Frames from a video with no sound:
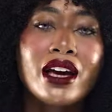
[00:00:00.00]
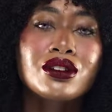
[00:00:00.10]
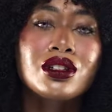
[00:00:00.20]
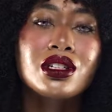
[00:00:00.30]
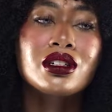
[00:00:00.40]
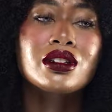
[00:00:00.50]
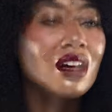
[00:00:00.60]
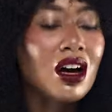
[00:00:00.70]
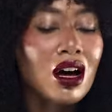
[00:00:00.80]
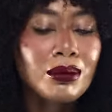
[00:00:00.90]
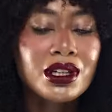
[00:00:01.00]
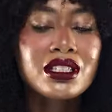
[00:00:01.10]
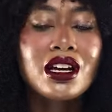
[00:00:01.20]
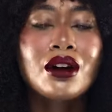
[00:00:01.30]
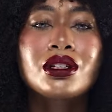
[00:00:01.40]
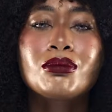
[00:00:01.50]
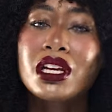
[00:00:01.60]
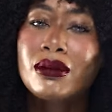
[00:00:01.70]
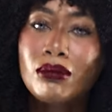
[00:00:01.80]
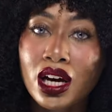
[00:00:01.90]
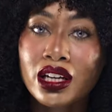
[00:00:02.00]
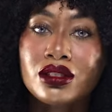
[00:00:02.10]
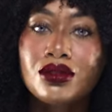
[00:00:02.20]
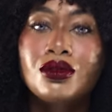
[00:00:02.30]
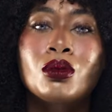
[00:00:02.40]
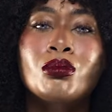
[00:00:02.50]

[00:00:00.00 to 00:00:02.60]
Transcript: actually just calming down and being mindful,